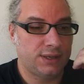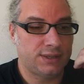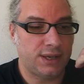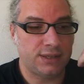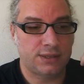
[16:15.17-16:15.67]

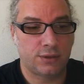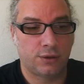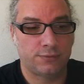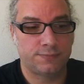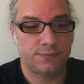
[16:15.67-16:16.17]
Said
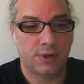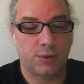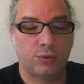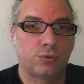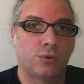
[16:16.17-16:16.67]
so, I
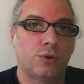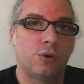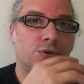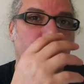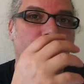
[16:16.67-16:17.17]
want to
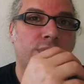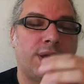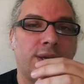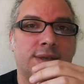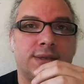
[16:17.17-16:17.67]
close
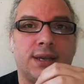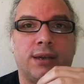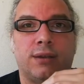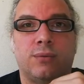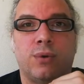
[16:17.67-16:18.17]
today
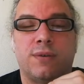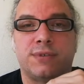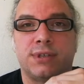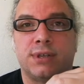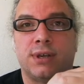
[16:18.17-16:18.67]
saying we have
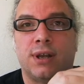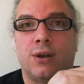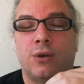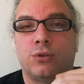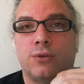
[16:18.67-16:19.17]
seen a
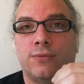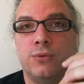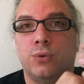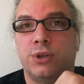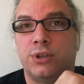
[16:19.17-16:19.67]
lot of
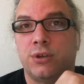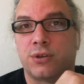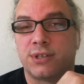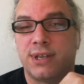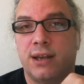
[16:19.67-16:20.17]

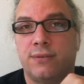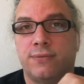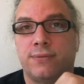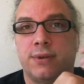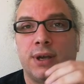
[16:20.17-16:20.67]

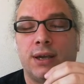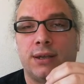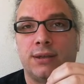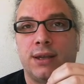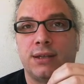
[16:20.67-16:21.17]
do-it-yourself
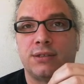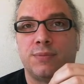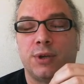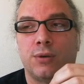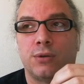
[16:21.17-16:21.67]
and that's
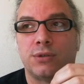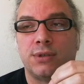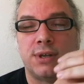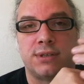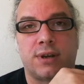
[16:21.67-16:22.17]
because
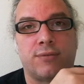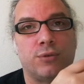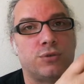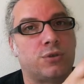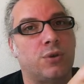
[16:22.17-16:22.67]
there is a
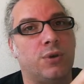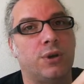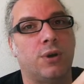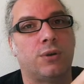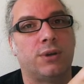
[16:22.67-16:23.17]
revolution
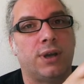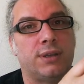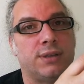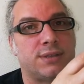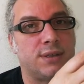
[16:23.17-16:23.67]
going on
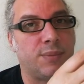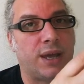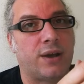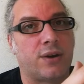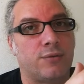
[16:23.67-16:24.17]
and it's the
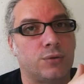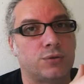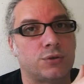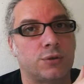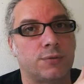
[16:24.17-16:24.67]
maker
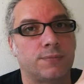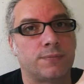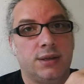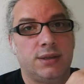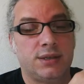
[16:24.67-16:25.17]
revolution.
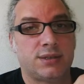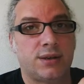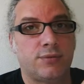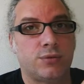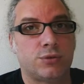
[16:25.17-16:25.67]
This
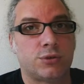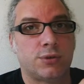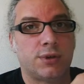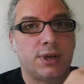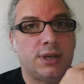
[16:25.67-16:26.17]

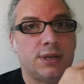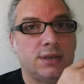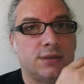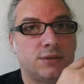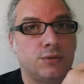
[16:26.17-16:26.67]
revolution
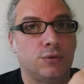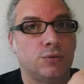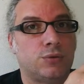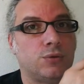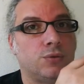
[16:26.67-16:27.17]
is
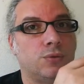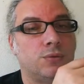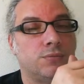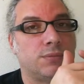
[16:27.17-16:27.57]
due to